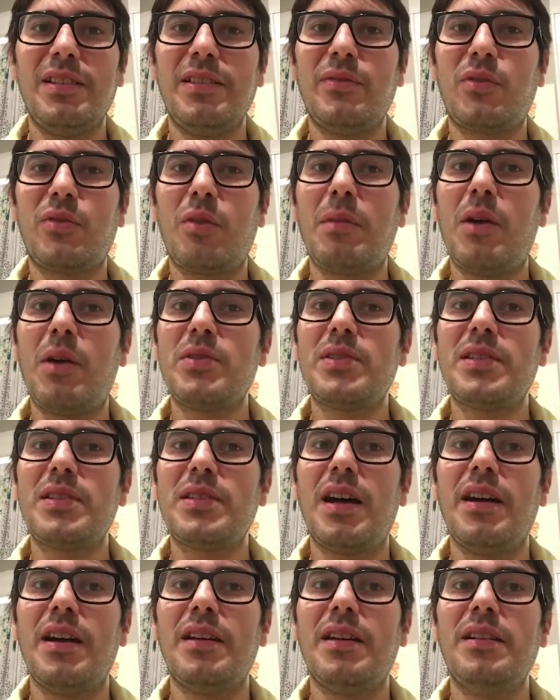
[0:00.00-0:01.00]
from
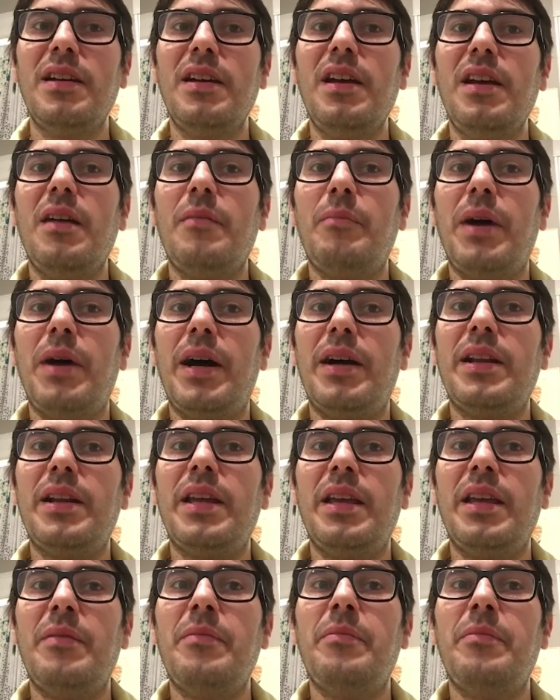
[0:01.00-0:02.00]
outside, but
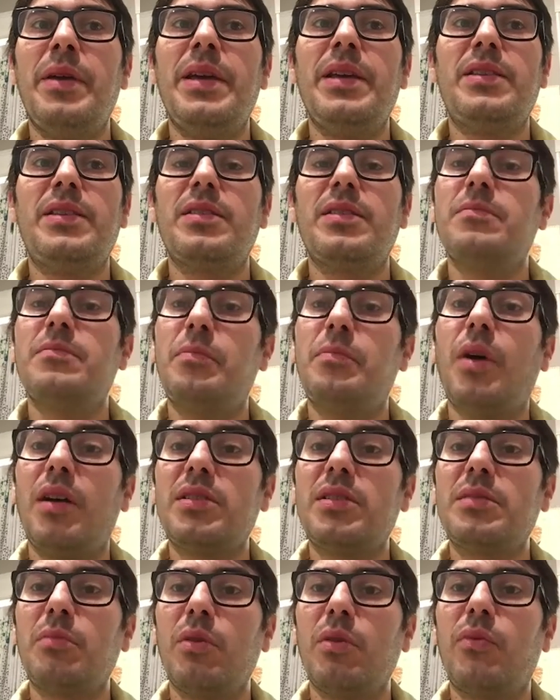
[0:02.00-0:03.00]
it makes it
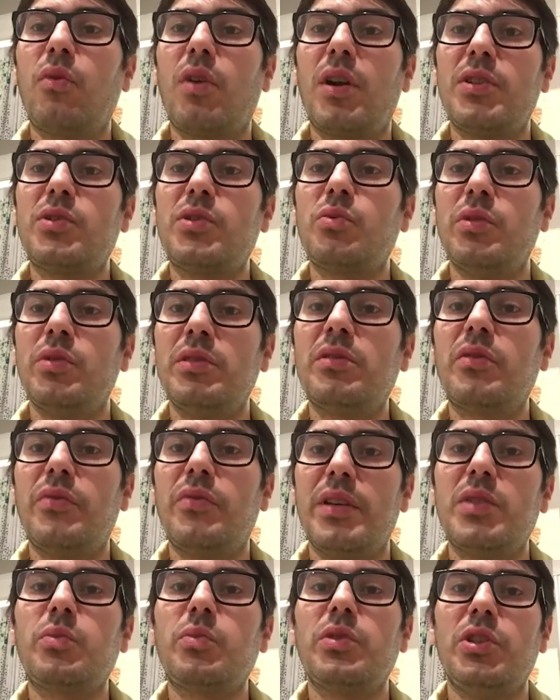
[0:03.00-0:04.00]
possible for us to
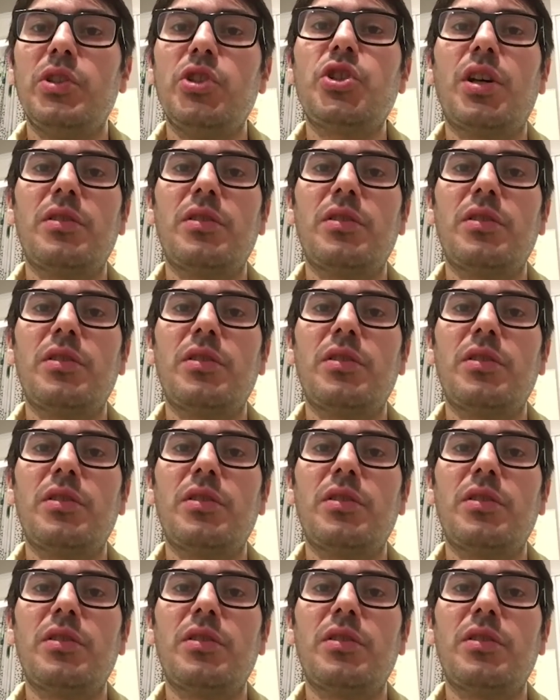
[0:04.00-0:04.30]
interface with each